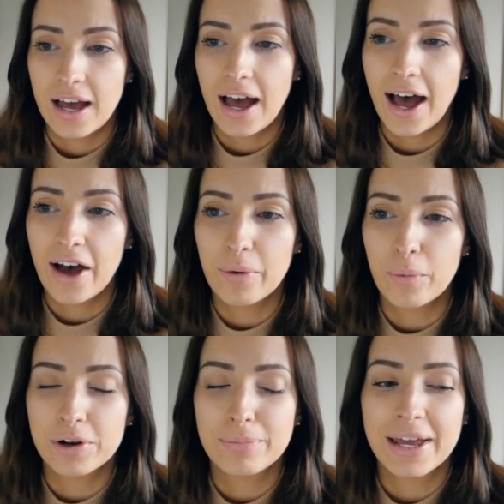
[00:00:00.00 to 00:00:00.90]
how I
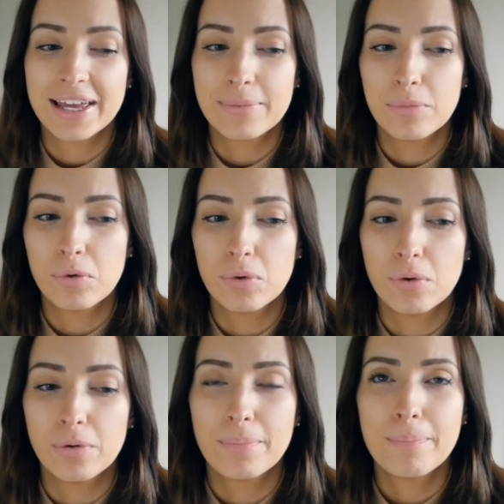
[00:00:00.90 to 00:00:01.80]
want to make it
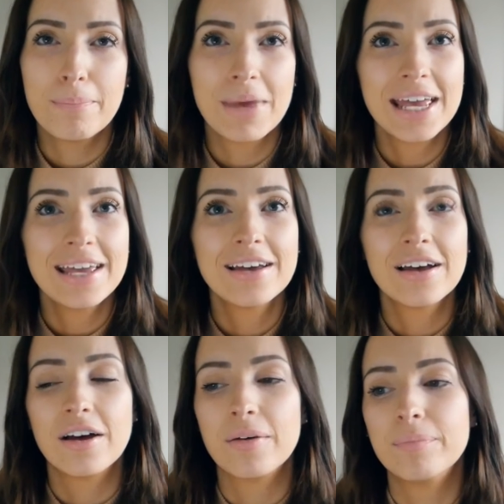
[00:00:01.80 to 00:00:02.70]
more me,
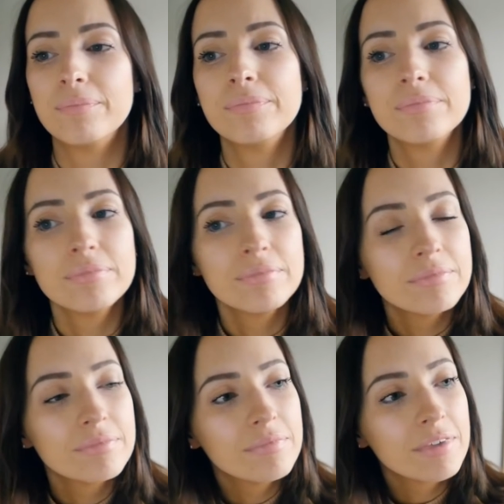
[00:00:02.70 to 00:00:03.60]
and
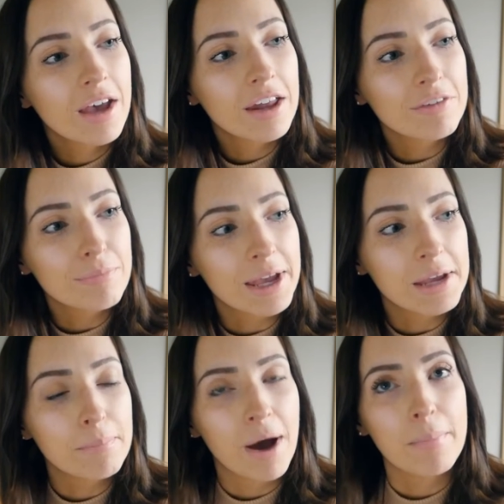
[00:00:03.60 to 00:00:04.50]
kind of
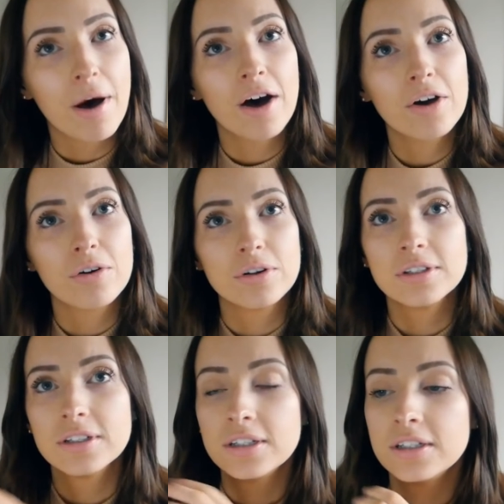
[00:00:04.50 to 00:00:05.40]
make my mark
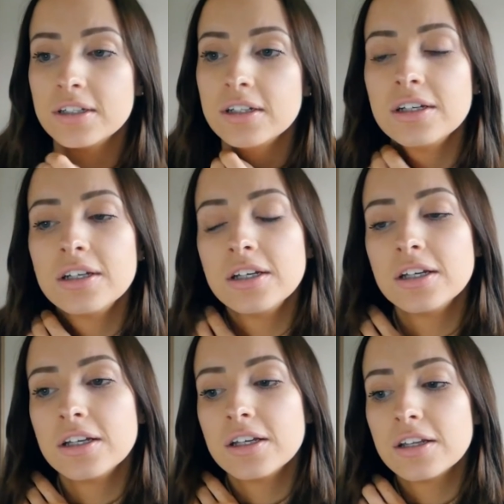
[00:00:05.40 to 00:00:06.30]
on
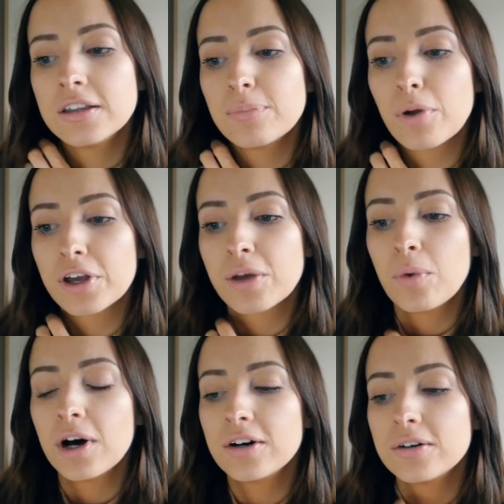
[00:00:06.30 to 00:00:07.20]
the blogging
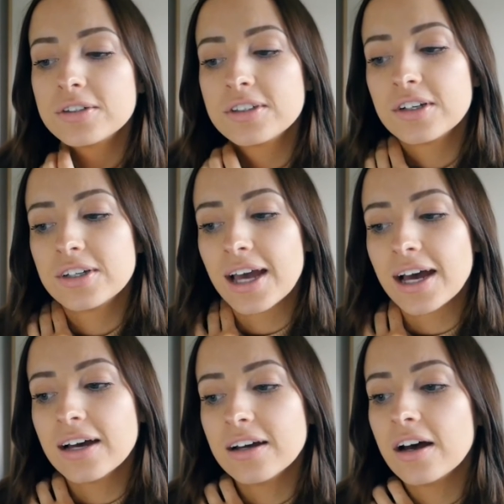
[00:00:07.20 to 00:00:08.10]
world. So
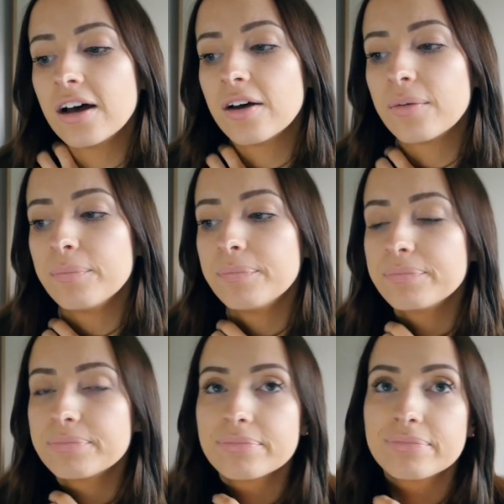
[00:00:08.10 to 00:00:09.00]
yeah,
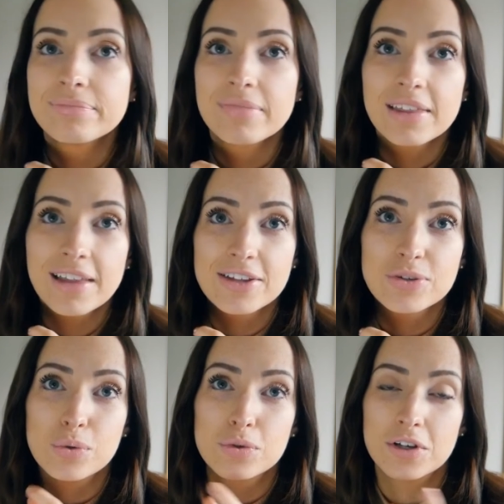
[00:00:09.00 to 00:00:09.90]

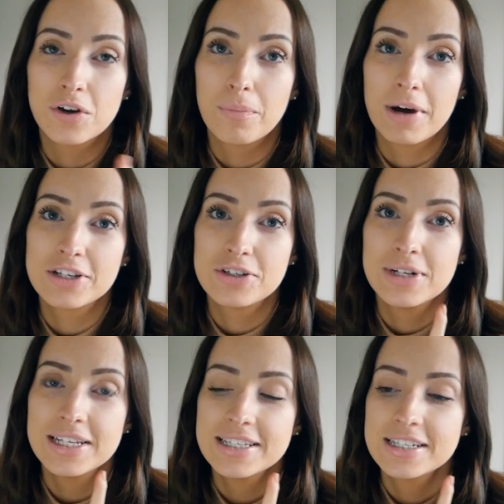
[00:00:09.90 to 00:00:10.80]
that's also on my to-do
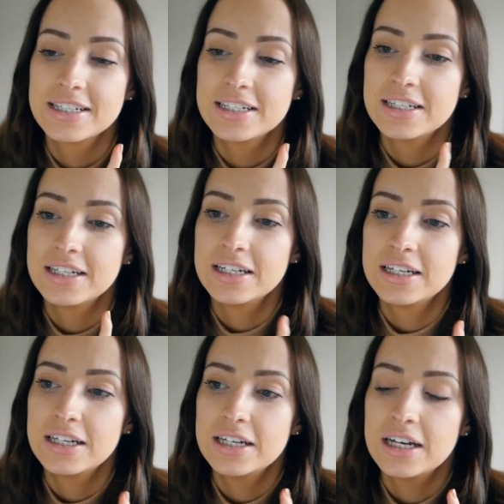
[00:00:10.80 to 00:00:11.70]
list.
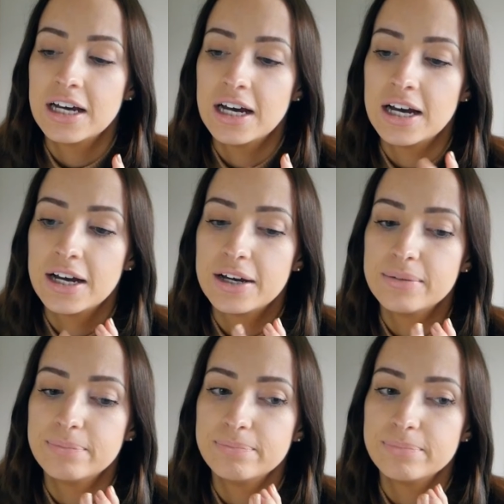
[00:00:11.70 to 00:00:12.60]

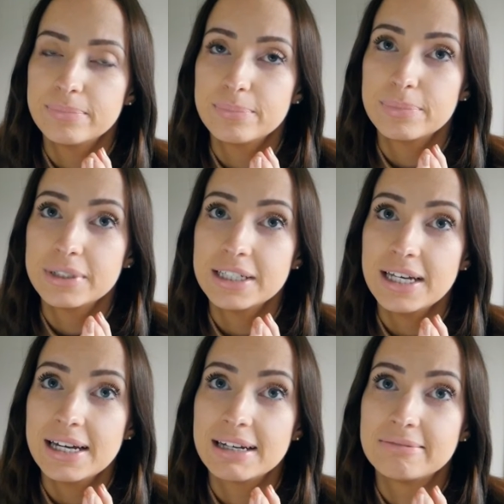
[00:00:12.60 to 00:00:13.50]
But
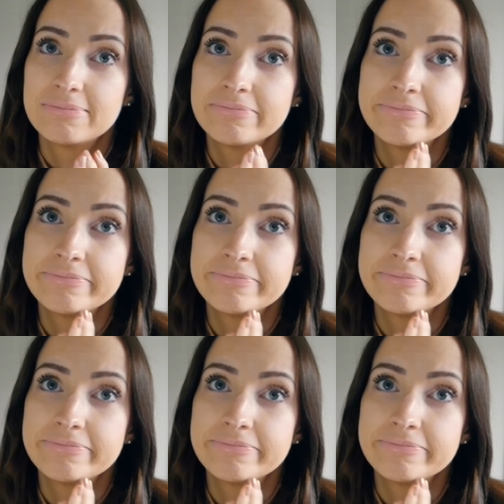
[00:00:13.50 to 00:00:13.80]
yeah,